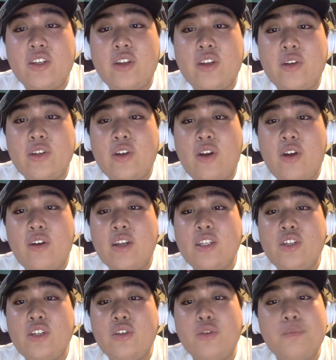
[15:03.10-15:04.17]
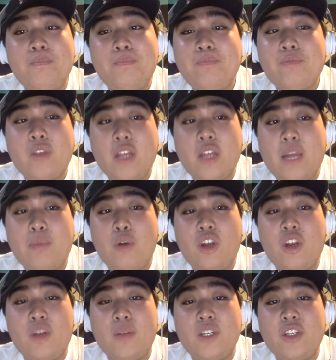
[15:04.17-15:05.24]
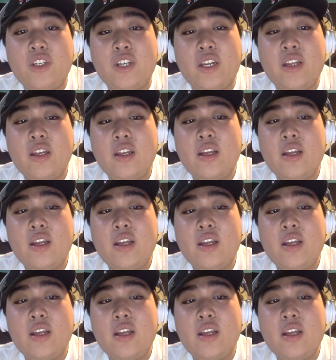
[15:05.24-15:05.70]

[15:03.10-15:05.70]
Darius Garland into that point guard position,